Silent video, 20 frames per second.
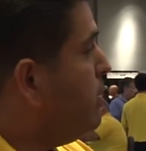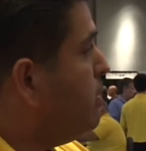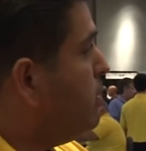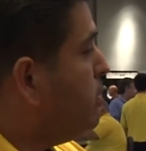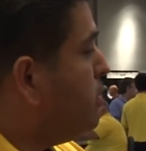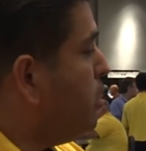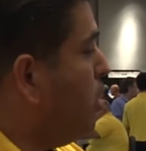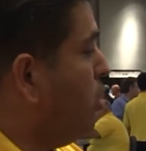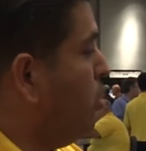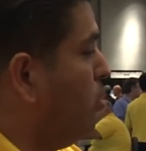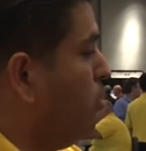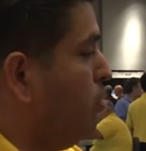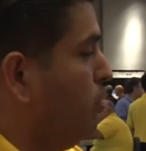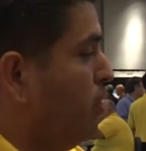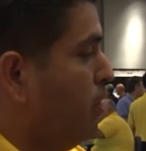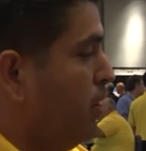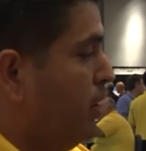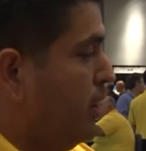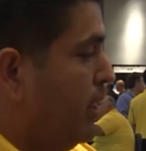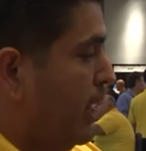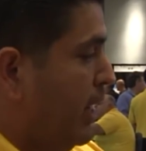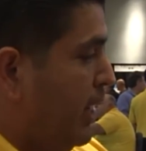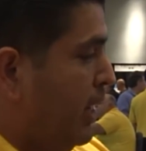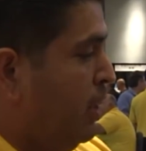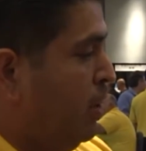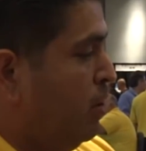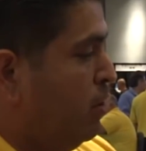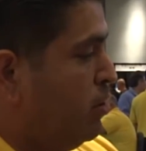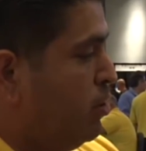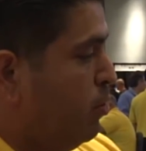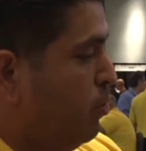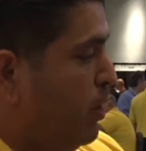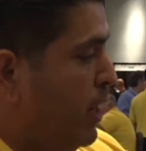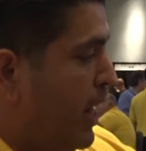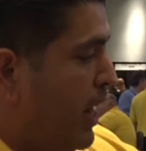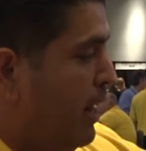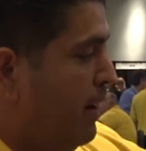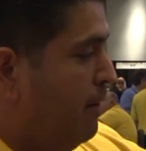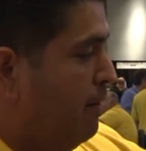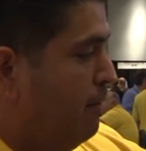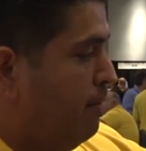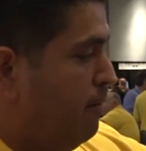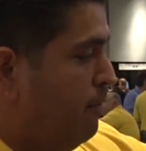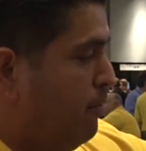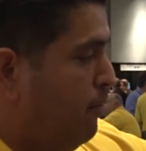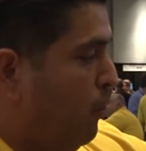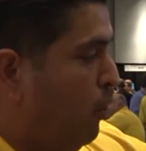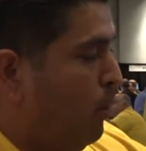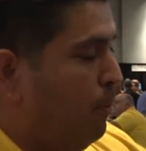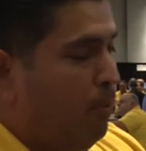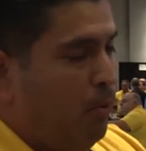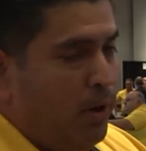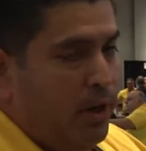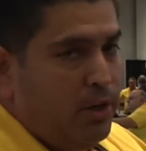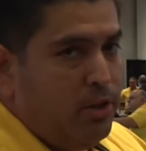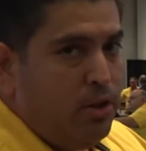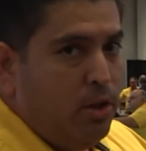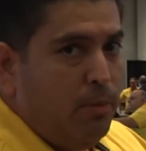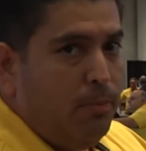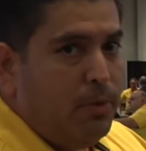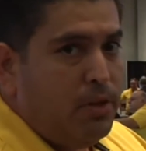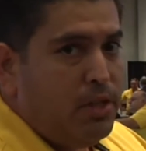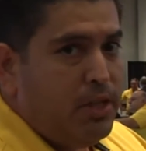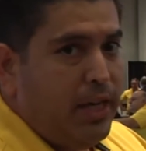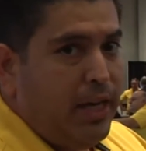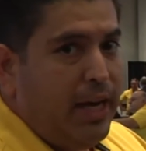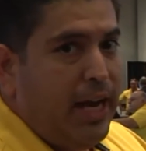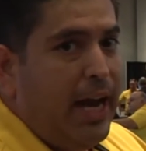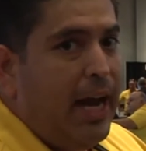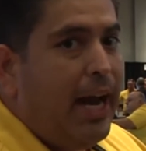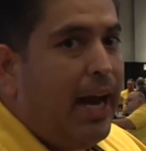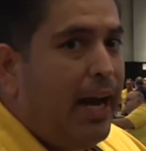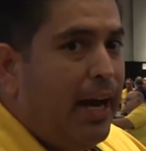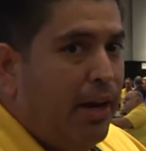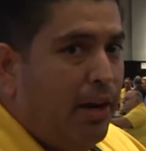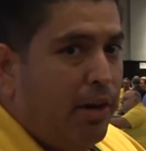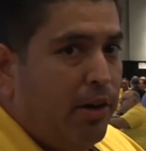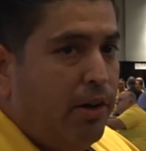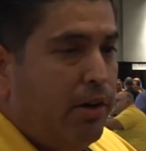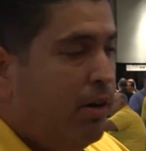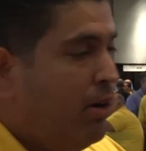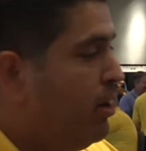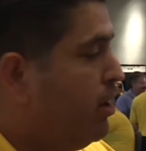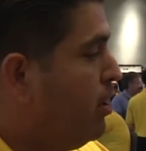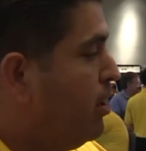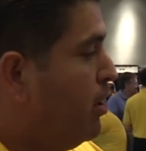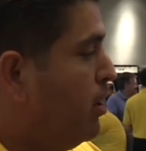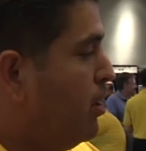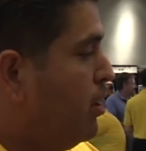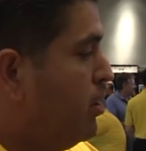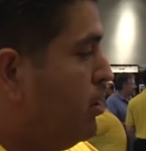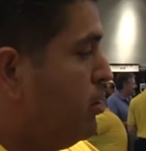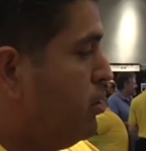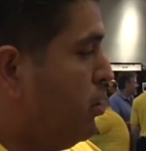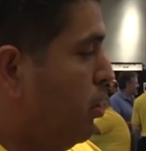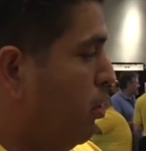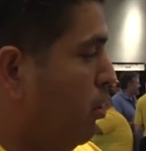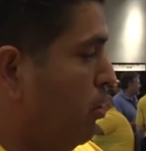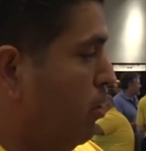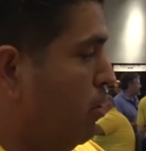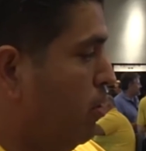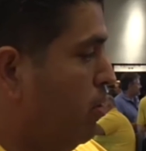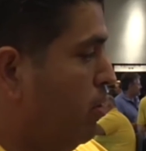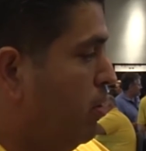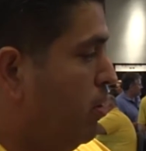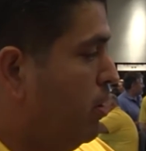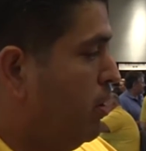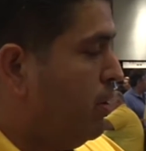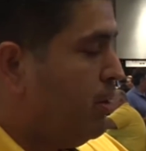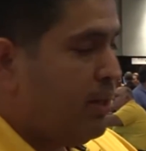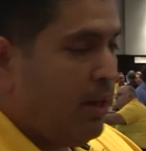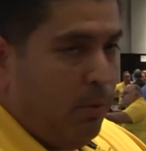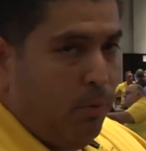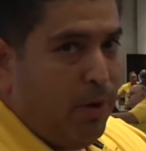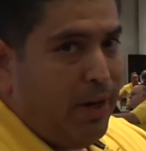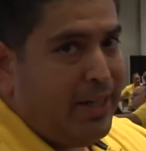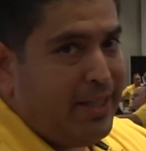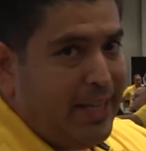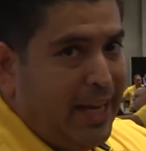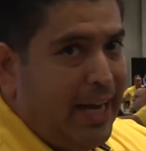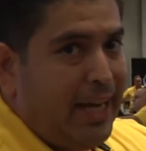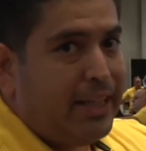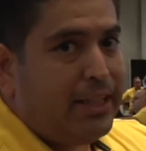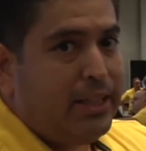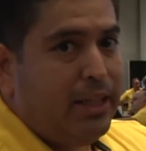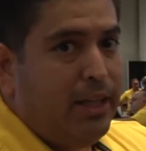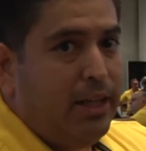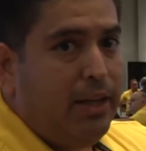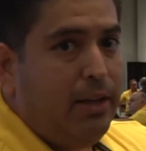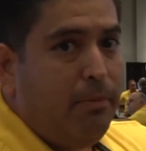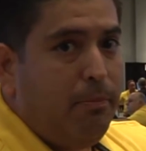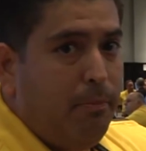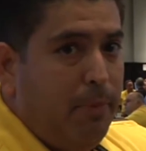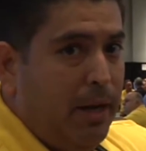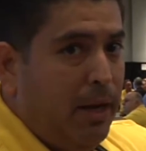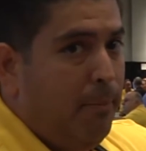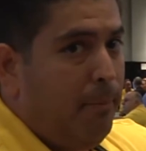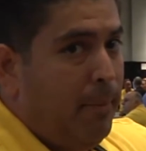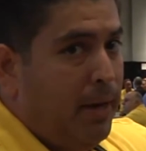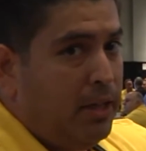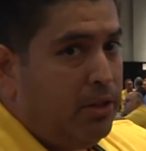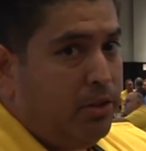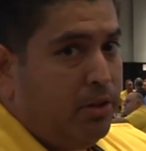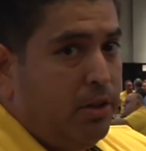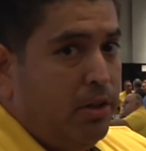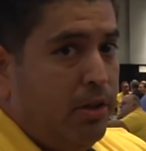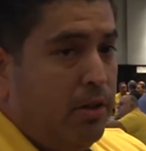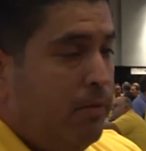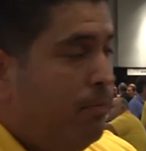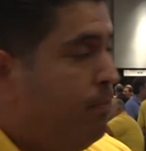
So the end user would have 4.2% higher total than what is actually being measured.